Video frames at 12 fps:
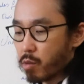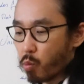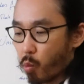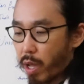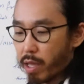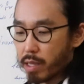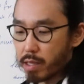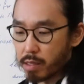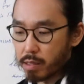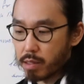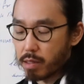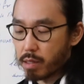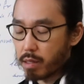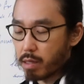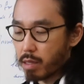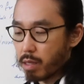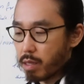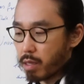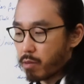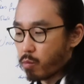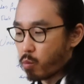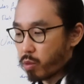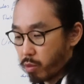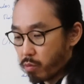ways
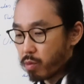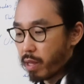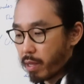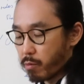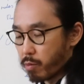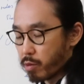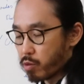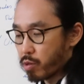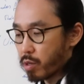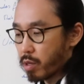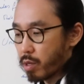through language?